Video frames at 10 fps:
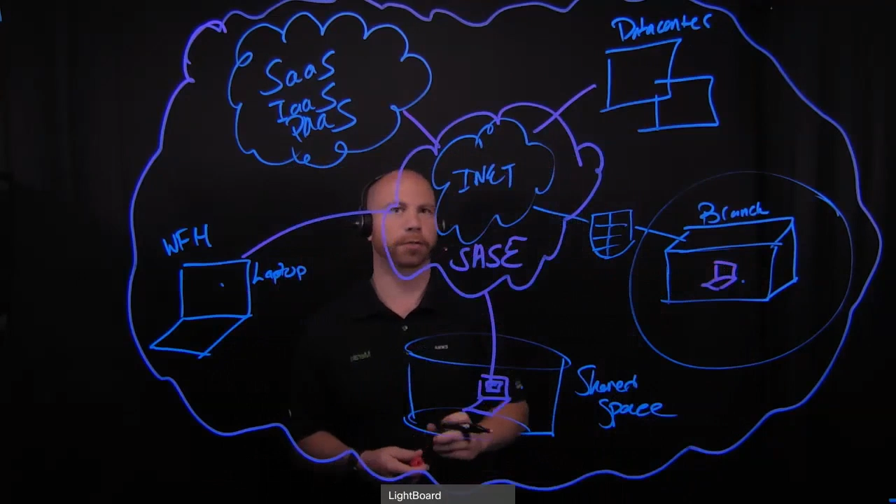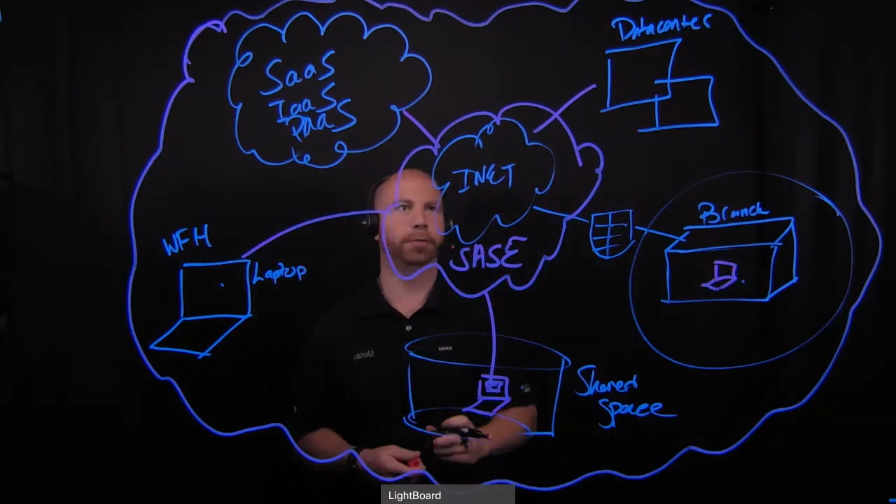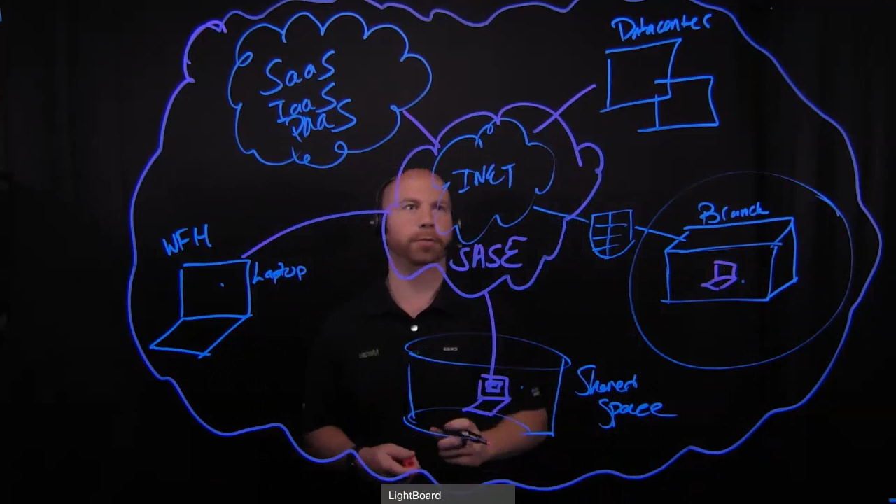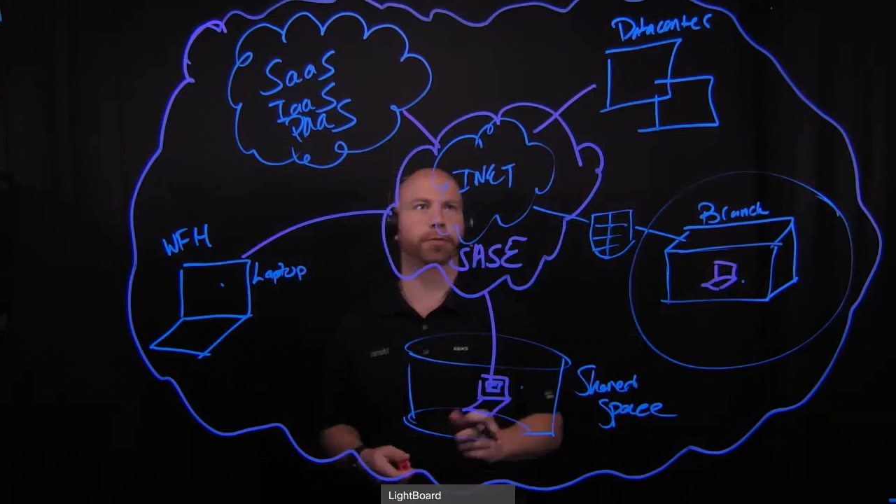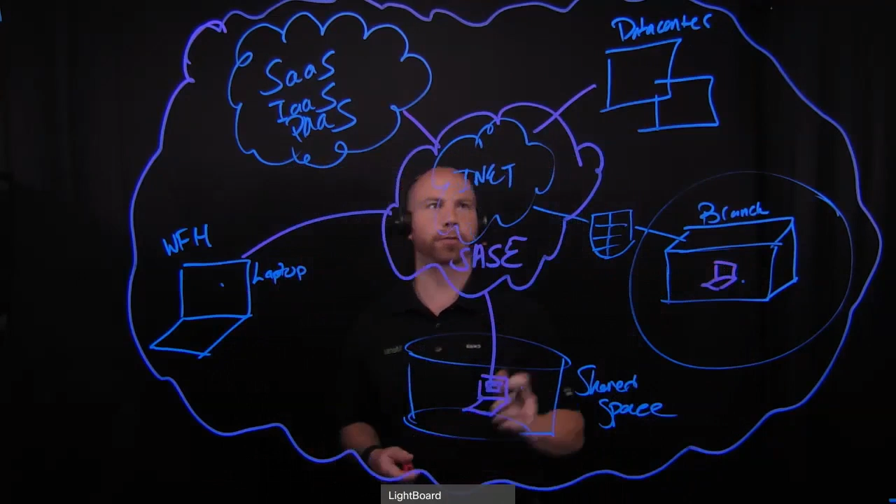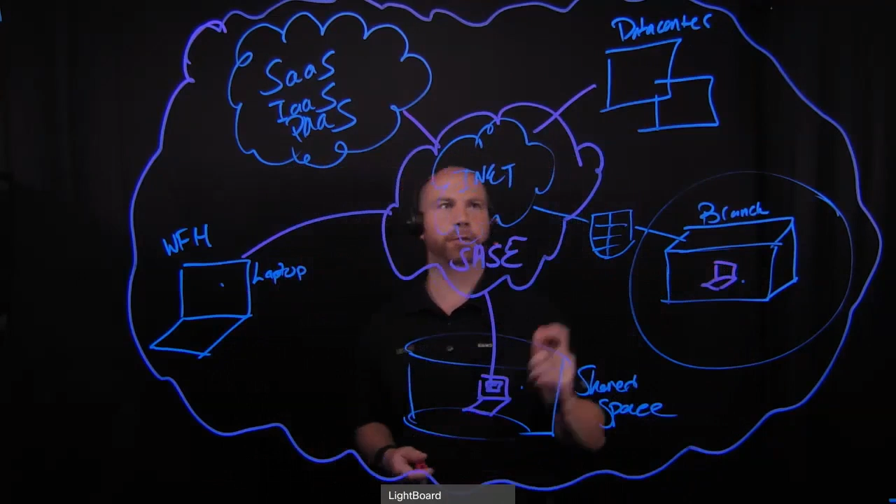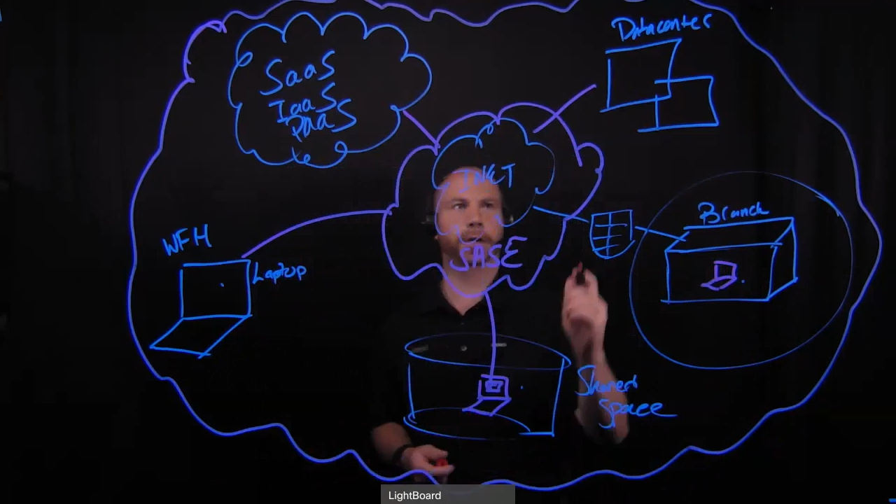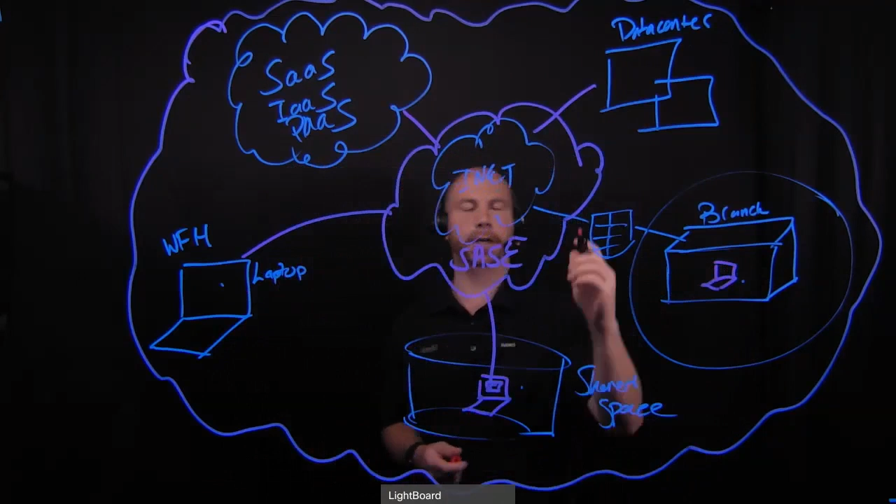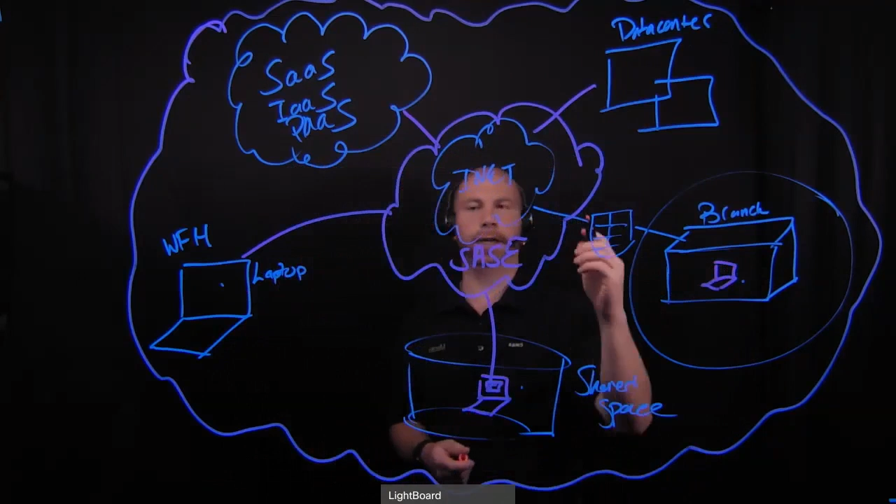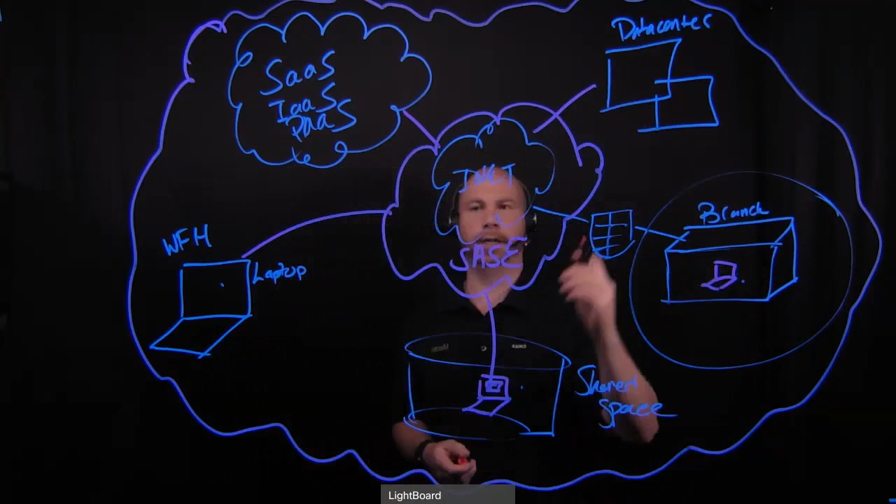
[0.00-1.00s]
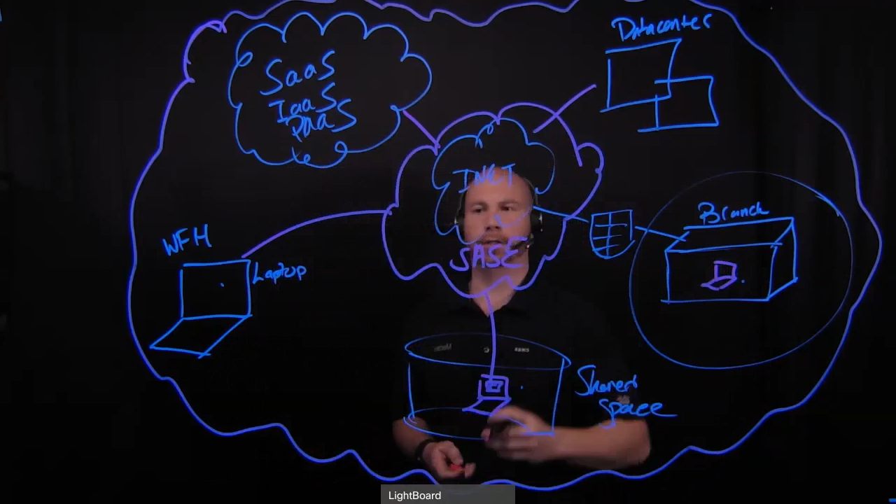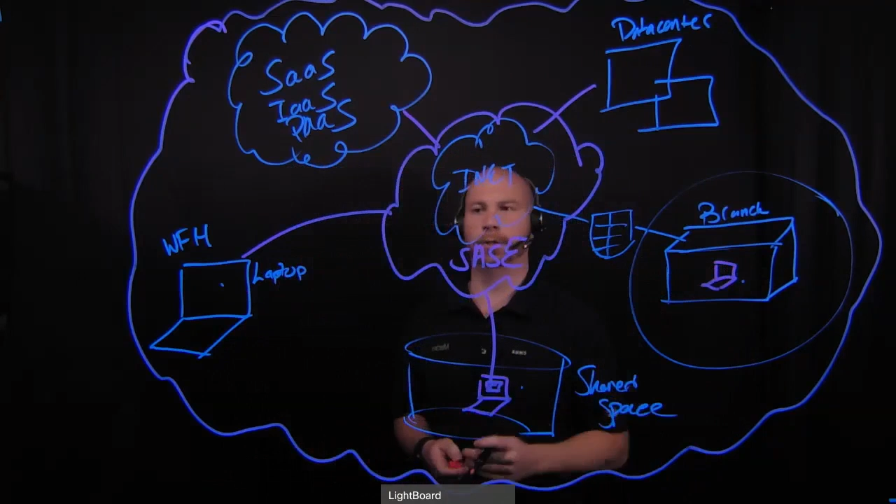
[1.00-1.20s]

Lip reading: before I get access to my